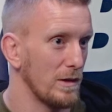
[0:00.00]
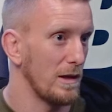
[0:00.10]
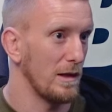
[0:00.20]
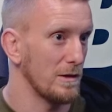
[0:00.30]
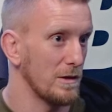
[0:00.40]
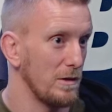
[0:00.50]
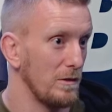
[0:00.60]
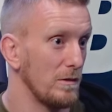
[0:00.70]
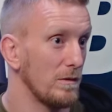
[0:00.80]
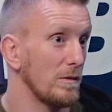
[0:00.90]
and, and
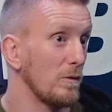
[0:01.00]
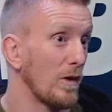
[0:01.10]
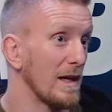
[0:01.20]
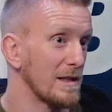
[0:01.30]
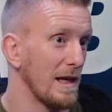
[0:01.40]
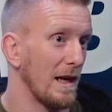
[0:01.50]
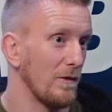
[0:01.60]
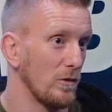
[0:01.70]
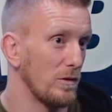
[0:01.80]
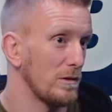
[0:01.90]
to raise their
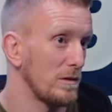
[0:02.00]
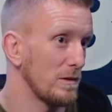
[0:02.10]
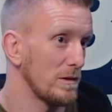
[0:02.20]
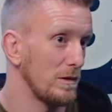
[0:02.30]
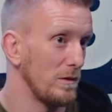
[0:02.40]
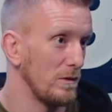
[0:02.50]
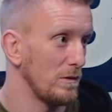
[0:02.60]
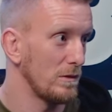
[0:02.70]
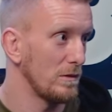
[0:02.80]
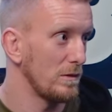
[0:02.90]
level
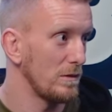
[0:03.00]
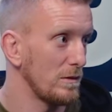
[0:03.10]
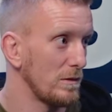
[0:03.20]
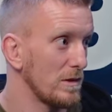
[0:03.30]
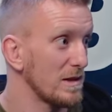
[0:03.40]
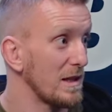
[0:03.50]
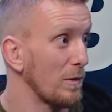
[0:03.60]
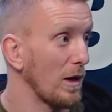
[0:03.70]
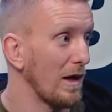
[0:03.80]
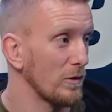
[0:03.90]
to
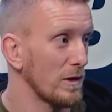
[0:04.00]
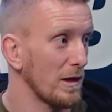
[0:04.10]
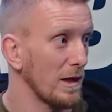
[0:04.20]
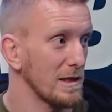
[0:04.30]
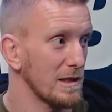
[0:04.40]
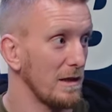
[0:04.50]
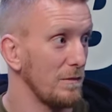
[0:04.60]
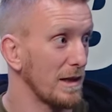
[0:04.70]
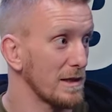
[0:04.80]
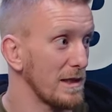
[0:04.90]
similar level to the guys in their
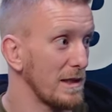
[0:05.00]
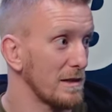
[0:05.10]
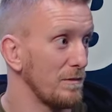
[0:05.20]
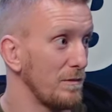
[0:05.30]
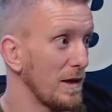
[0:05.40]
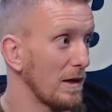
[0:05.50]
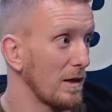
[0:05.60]
bigger cities and bigger